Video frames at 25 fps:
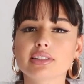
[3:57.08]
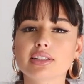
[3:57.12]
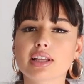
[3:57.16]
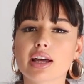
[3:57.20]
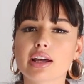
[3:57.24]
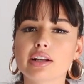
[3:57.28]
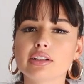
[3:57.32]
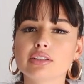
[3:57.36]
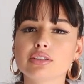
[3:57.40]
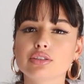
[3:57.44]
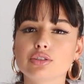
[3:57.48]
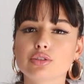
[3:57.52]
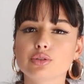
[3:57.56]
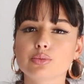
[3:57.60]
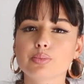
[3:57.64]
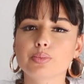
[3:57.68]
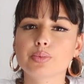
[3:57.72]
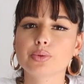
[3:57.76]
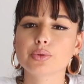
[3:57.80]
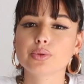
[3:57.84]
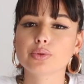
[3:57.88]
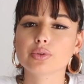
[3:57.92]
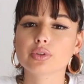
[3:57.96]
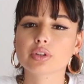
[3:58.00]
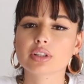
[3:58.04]
decided to
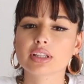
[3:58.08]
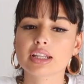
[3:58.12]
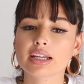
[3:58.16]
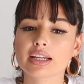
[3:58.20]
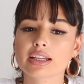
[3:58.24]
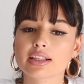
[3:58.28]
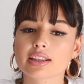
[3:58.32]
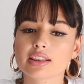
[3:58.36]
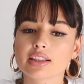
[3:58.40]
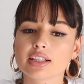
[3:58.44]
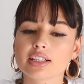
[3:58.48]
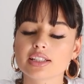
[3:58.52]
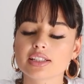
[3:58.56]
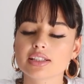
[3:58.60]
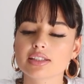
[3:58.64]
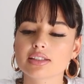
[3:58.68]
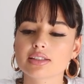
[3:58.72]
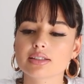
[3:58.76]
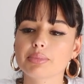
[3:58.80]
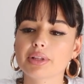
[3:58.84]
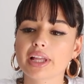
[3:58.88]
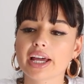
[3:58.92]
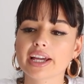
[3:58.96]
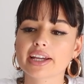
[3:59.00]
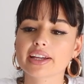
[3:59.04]
put like this
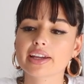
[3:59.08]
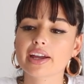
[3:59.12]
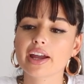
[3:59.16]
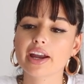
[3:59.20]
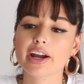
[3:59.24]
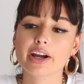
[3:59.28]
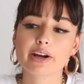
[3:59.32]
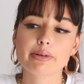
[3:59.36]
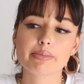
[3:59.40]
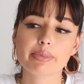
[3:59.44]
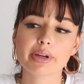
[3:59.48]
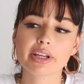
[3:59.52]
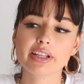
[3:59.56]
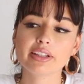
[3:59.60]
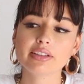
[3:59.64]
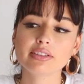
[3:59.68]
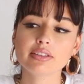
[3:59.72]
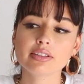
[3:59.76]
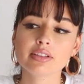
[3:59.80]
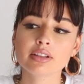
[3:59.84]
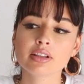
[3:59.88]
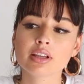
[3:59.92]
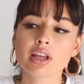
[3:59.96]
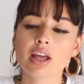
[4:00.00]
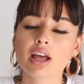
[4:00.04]
black hairband.
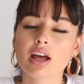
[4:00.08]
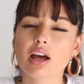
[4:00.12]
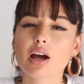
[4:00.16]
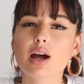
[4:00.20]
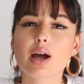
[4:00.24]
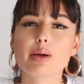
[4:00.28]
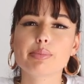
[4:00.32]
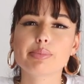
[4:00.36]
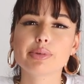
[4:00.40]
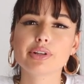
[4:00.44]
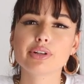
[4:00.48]
I've